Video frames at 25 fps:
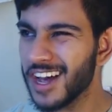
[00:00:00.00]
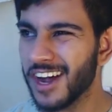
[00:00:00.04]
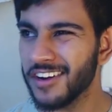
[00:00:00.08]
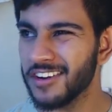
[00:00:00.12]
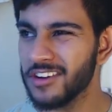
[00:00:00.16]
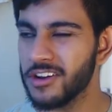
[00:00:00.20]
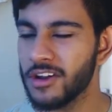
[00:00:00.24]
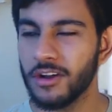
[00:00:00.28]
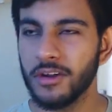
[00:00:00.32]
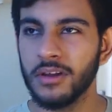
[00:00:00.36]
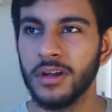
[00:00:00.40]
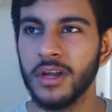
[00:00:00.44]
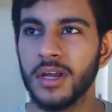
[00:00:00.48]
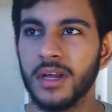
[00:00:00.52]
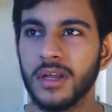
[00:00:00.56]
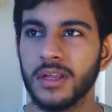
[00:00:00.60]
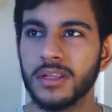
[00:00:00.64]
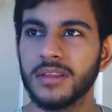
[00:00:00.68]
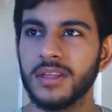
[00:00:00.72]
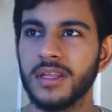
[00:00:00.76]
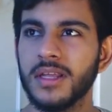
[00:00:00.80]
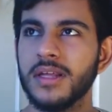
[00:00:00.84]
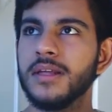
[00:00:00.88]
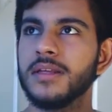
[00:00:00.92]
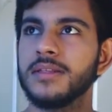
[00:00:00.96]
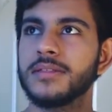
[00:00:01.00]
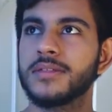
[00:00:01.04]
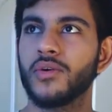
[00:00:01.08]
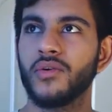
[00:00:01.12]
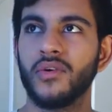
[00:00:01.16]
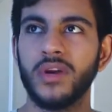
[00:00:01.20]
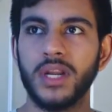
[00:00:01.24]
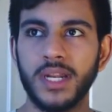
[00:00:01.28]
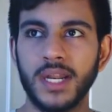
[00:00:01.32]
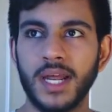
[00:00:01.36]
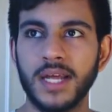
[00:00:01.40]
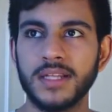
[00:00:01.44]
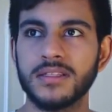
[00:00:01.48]
I don't know. There's
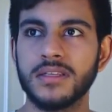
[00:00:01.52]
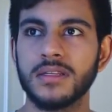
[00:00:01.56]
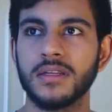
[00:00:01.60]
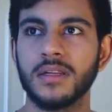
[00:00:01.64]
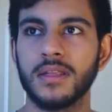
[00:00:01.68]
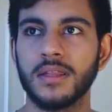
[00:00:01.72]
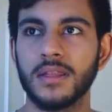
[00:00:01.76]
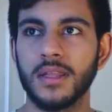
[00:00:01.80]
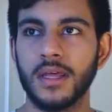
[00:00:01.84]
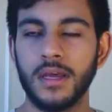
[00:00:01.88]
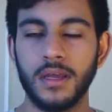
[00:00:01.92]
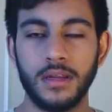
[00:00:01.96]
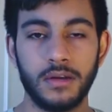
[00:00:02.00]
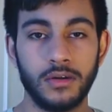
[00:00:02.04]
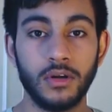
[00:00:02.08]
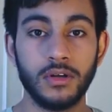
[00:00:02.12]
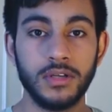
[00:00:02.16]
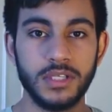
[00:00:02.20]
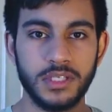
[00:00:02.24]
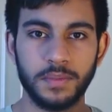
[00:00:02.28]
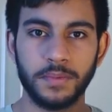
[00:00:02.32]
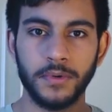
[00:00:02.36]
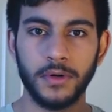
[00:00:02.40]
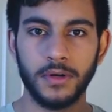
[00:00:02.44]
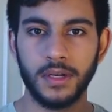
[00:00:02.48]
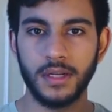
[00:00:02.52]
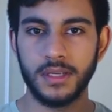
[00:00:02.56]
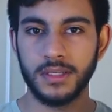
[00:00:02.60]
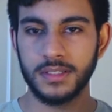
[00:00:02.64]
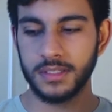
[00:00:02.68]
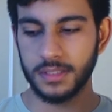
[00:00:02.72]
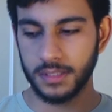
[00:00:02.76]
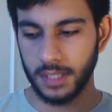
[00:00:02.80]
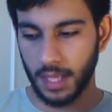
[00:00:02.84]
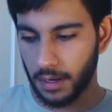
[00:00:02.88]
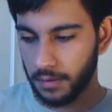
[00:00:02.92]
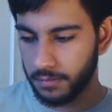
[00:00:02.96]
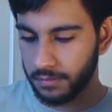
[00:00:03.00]
Green Lantern in there. No
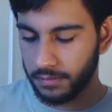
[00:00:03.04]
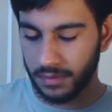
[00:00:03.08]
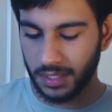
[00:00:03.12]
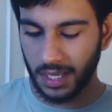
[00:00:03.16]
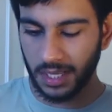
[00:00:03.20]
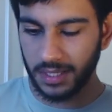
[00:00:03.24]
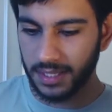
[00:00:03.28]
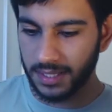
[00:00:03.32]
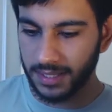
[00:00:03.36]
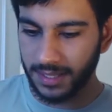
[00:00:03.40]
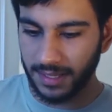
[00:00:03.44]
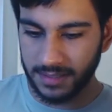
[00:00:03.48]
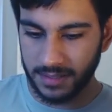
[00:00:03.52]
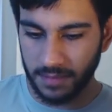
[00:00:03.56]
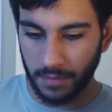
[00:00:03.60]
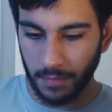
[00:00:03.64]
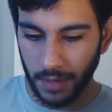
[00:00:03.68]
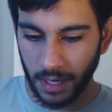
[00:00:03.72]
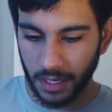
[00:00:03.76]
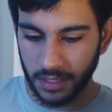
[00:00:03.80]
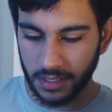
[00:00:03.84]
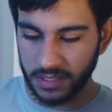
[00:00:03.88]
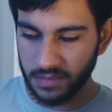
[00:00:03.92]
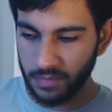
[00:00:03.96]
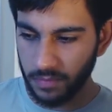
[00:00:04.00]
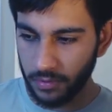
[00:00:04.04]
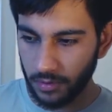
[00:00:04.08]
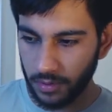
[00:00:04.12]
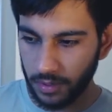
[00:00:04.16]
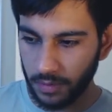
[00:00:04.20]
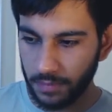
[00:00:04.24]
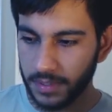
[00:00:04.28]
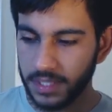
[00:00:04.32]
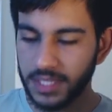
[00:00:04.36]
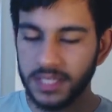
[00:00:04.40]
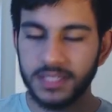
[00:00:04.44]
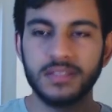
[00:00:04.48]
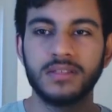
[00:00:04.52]
spoilers. That, I think that's a minor
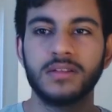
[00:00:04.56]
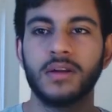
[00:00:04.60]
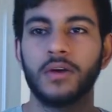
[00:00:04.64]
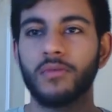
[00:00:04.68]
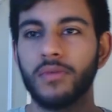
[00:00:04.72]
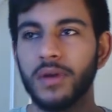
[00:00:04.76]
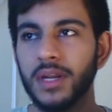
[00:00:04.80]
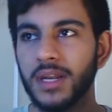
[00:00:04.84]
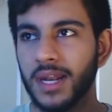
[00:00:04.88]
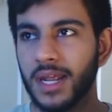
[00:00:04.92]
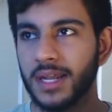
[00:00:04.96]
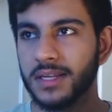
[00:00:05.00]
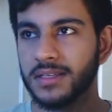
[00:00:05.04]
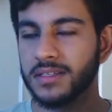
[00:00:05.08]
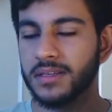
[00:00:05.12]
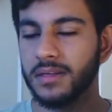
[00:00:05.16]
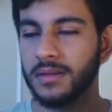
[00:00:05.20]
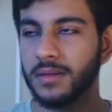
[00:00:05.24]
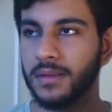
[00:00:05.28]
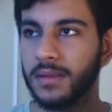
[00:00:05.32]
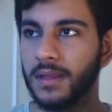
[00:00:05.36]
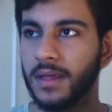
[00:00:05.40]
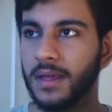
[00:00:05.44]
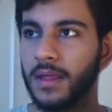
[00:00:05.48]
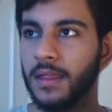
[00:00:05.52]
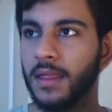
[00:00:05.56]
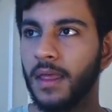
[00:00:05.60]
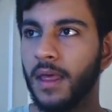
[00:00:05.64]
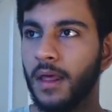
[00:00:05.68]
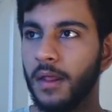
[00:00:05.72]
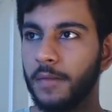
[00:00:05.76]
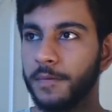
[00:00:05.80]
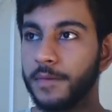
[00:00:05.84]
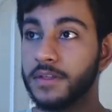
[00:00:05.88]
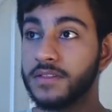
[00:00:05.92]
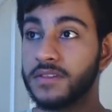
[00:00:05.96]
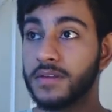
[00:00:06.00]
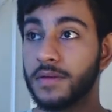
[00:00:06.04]
spoiler. But there's the Green Lantern in there.
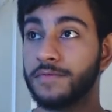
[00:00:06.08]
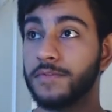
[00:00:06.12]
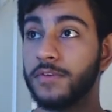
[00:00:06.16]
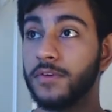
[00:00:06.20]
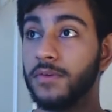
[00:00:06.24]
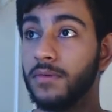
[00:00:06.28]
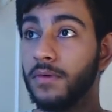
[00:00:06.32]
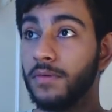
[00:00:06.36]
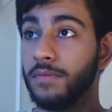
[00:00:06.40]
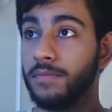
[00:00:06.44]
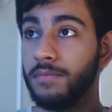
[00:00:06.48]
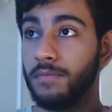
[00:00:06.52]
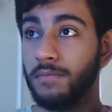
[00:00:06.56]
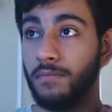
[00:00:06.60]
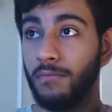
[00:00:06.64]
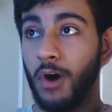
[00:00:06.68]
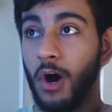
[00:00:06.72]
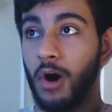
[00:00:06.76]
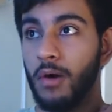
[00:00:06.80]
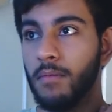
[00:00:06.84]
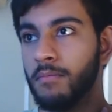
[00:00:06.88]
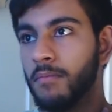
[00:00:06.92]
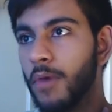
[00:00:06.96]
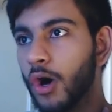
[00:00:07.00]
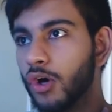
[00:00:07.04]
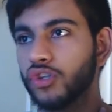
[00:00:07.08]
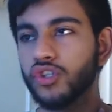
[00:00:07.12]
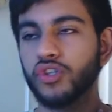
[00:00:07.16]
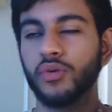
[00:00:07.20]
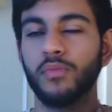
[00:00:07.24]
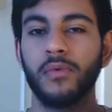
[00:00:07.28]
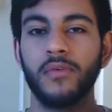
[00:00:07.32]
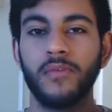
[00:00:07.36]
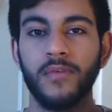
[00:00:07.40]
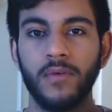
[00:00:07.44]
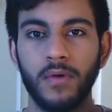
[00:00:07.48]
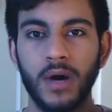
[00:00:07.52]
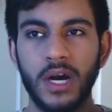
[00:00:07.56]
There's a few, well,
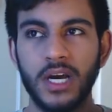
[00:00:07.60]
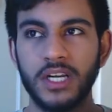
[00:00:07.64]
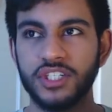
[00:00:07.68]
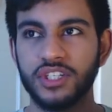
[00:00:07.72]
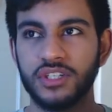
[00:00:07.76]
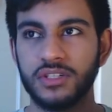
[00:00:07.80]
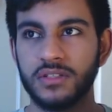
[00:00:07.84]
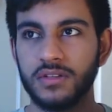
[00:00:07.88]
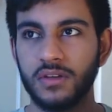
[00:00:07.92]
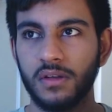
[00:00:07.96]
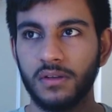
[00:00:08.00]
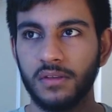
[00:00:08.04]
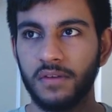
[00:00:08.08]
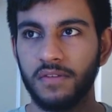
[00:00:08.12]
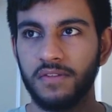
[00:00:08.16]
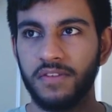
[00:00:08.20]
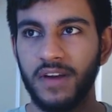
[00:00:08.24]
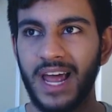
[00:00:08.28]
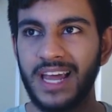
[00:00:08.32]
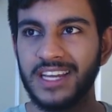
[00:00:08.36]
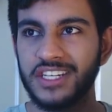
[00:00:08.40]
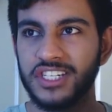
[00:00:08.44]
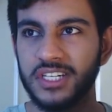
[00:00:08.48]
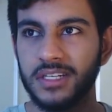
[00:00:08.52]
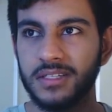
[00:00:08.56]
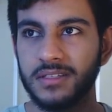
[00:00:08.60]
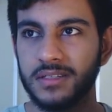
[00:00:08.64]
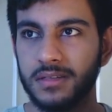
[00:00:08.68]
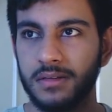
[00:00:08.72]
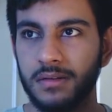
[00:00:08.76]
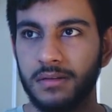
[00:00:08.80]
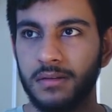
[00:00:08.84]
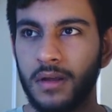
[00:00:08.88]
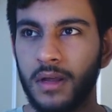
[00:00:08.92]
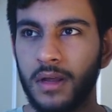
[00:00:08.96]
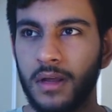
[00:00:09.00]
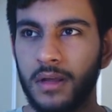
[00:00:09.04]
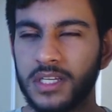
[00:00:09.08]
multiple versions of the Flashes
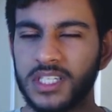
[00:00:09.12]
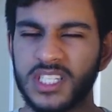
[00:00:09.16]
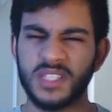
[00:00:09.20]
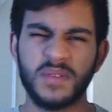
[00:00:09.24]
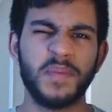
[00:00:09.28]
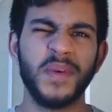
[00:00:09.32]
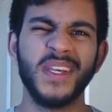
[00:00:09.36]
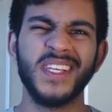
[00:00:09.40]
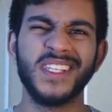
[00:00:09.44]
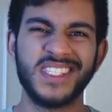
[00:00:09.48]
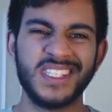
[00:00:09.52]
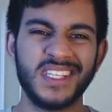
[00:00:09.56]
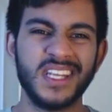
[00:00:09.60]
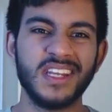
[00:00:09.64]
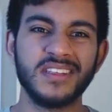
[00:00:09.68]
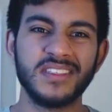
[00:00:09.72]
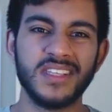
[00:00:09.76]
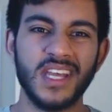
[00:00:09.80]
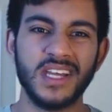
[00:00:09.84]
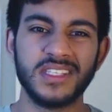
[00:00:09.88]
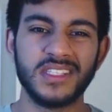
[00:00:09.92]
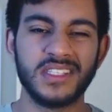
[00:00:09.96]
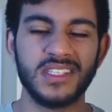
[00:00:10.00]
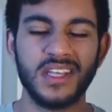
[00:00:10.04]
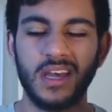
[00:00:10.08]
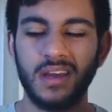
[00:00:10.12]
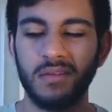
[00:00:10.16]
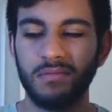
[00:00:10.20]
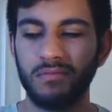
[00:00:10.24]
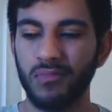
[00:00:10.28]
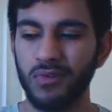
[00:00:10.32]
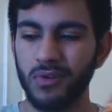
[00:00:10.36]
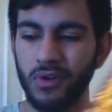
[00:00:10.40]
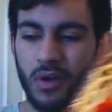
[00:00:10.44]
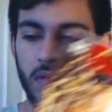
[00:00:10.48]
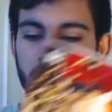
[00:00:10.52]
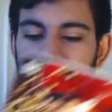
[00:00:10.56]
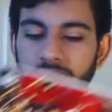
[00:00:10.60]
and Speedsters, I'd say.
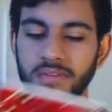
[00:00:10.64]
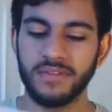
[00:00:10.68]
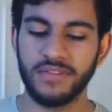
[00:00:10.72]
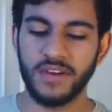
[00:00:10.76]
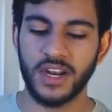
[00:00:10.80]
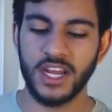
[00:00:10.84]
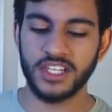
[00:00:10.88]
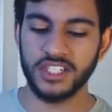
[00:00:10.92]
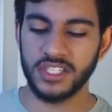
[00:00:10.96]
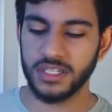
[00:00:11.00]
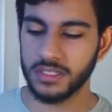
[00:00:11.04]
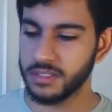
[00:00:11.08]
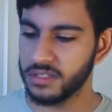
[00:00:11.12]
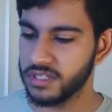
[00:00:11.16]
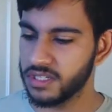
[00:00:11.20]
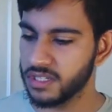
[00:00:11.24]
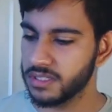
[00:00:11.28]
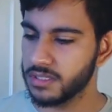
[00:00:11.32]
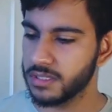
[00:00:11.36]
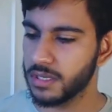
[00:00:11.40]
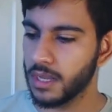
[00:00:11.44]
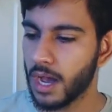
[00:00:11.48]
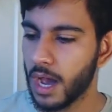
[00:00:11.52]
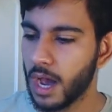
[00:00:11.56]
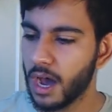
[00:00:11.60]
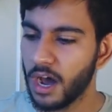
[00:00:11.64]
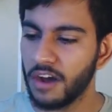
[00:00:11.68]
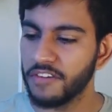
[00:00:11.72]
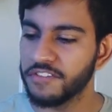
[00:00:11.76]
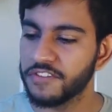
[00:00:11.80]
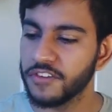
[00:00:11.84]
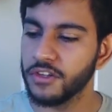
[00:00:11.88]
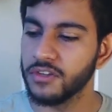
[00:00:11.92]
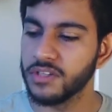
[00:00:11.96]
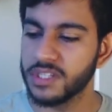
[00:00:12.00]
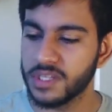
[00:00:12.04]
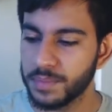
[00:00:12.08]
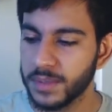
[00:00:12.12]
Not even Flashes, just a
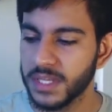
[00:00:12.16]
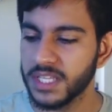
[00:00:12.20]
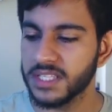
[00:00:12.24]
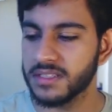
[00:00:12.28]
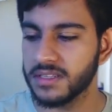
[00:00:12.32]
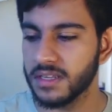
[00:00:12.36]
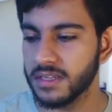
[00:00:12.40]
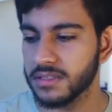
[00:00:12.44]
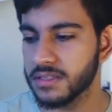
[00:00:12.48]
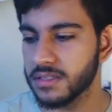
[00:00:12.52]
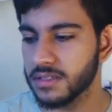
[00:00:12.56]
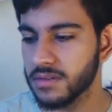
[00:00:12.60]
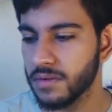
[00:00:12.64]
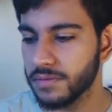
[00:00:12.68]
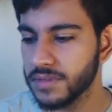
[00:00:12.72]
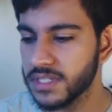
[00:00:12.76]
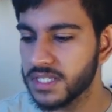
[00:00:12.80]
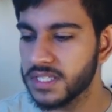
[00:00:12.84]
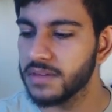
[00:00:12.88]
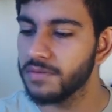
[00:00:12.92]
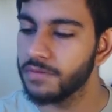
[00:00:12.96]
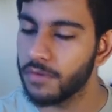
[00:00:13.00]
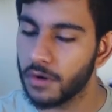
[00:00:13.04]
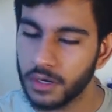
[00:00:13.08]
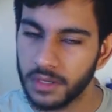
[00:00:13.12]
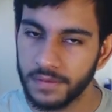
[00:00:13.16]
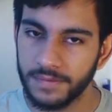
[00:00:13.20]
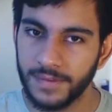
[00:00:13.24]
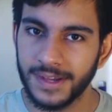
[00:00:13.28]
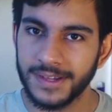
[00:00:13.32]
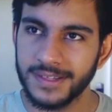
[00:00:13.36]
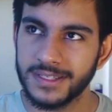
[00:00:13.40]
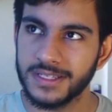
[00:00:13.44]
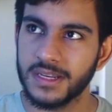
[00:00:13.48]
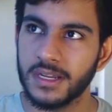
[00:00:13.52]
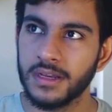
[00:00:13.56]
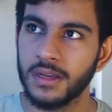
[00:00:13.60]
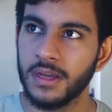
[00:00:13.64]
few Speedsters. So we see
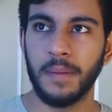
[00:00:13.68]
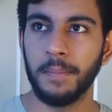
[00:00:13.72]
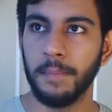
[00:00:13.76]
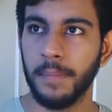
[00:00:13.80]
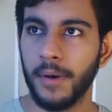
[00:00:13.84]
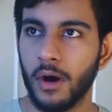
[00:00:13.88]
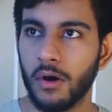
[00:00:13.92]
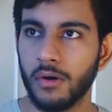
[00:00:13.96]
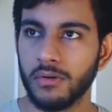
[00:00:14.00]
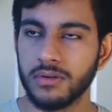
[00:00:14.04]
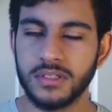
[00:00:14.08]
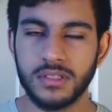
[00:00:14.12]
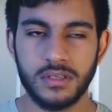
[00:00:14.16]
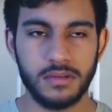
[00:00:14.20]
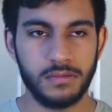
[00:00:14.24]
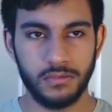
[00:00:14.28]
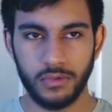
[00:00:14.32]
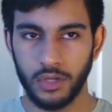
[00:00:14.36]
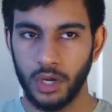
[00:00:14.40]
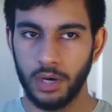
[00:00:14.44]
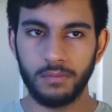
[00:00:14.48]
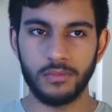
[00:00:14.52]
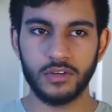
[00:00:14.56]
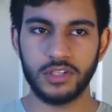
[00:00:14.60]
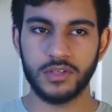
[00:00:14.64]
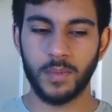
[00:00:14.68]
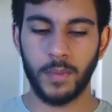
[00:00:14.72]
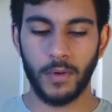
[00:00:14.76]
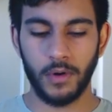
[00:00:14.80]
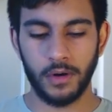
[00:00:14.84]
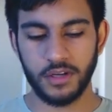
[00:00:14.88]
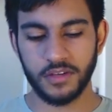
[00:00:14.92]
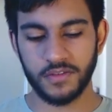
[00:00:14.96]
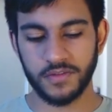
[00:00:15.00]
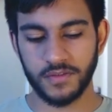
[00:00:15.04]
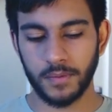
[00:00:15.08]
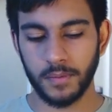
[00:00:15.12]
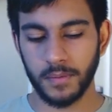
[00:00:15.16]
Vollyvest, Impulse. No more
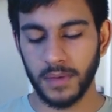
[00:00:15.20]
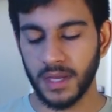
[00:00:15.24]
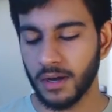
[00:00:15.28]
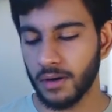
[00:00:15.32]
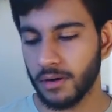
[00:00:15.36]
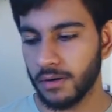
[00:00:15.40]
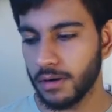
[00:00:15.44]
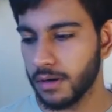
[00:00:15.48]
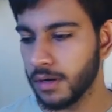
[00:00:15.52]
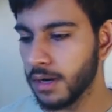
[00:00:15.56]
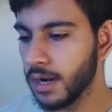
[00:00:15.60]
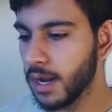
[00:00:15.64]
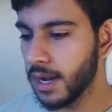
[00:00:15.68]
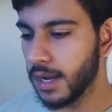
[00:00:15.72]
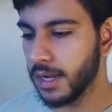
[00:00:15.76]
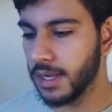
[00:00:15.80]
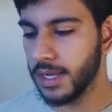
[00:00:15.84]
spoilers from here on.